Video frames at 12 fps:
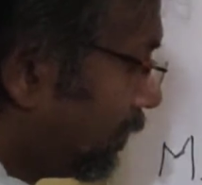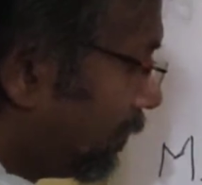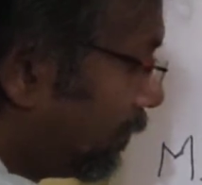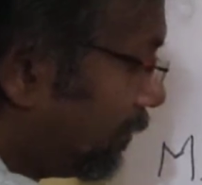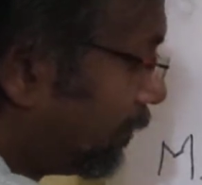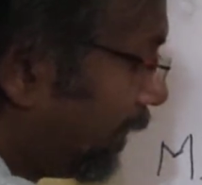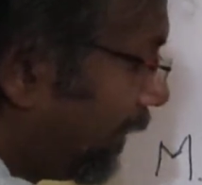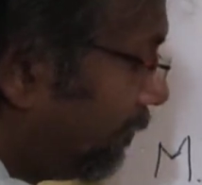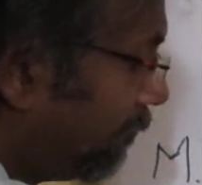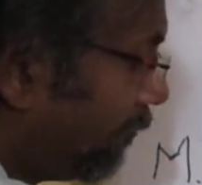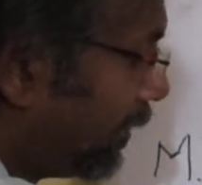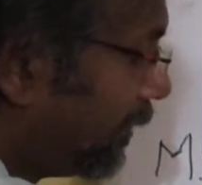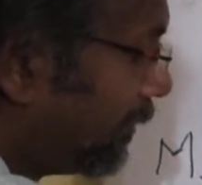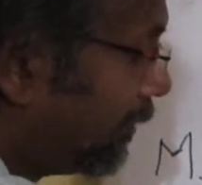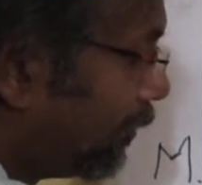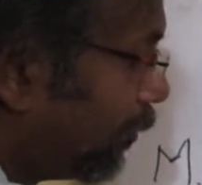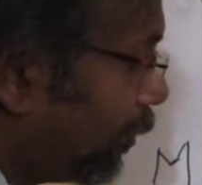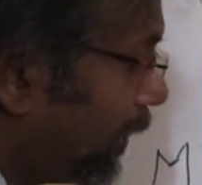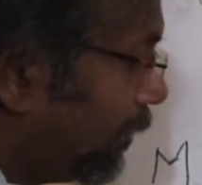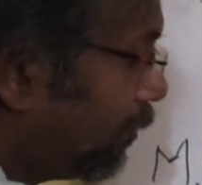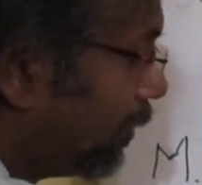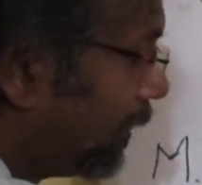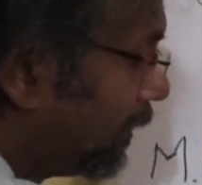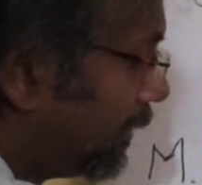is equal to m1
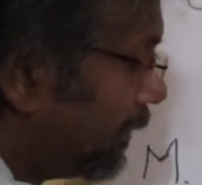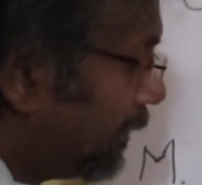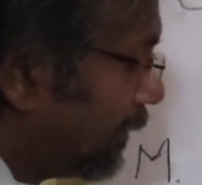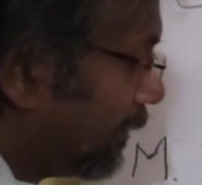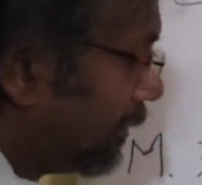v1